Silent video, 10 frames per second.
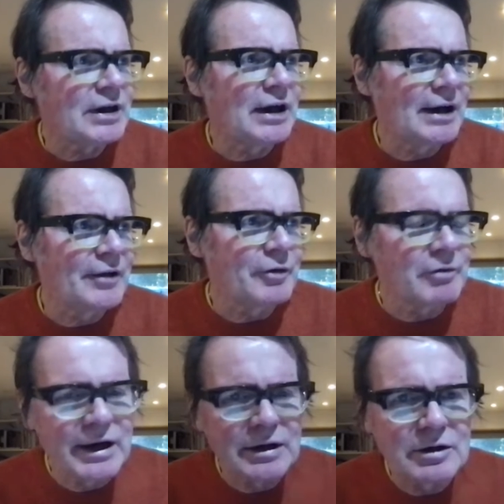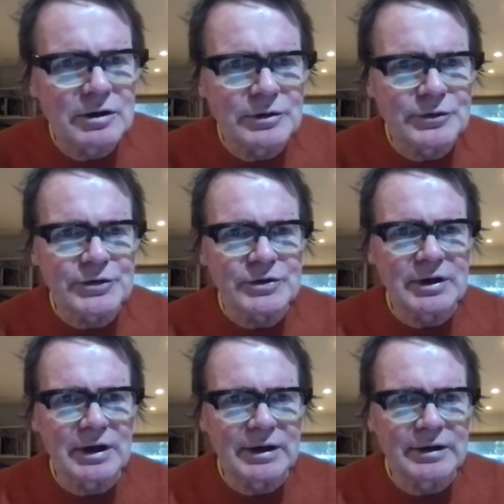and the Raincoats
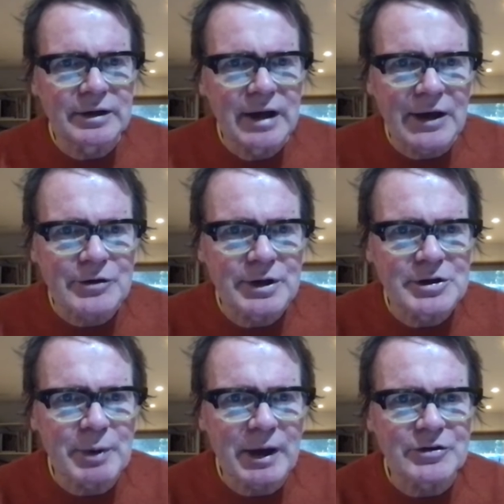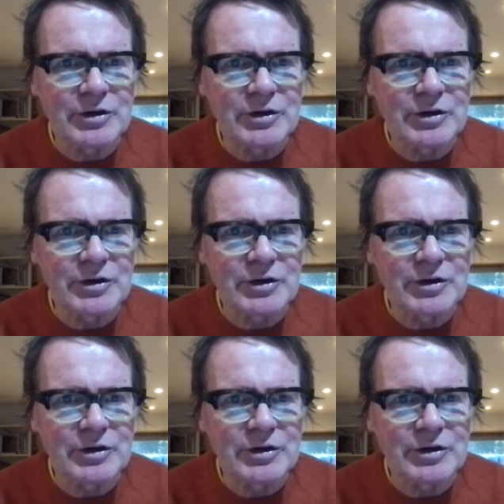and X-Ray Specs,